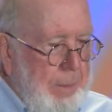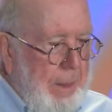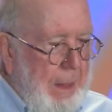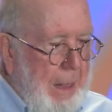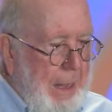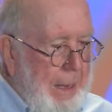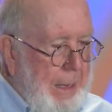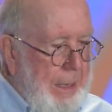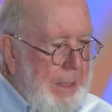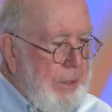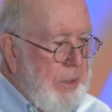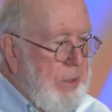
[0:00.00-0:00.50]

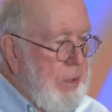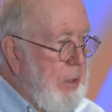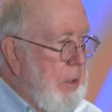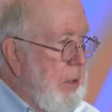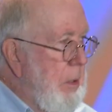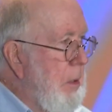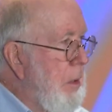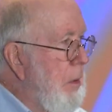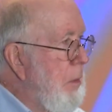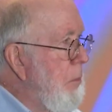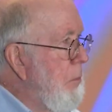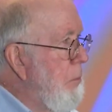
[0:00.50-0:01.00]
And
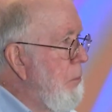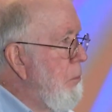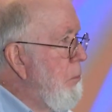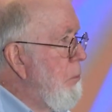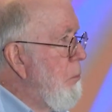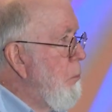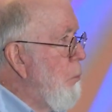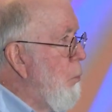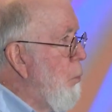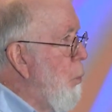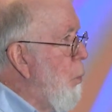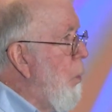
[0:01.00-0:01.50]

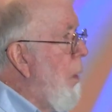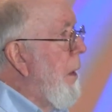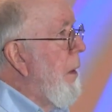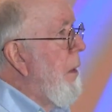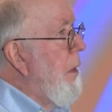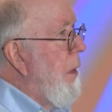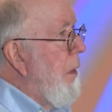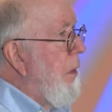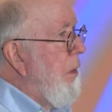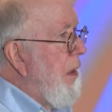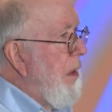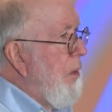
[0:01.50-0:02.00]
one of
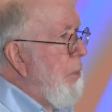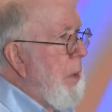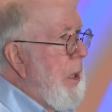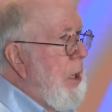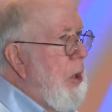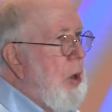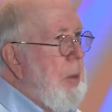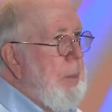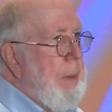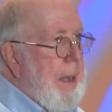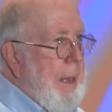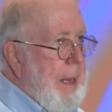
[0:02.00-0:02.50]
the things we know
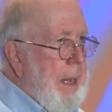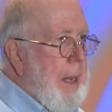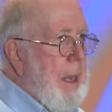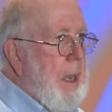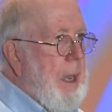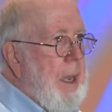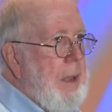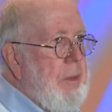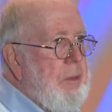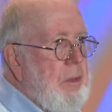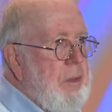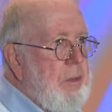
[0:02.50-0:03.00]
about
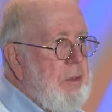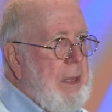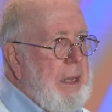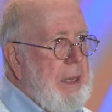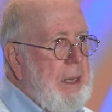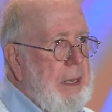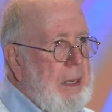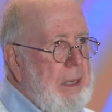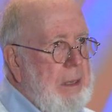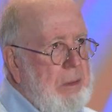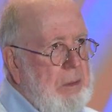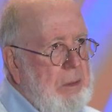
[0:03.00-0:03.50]
AIs is that
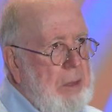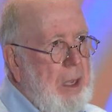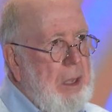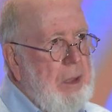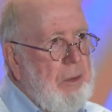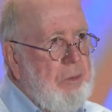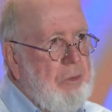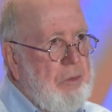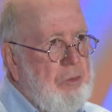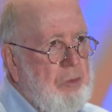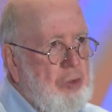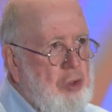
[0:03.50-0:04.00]
it
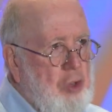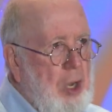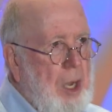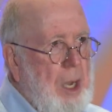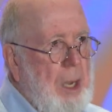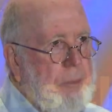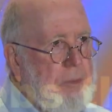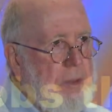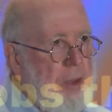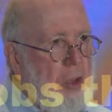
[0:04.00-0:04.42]
does jobs that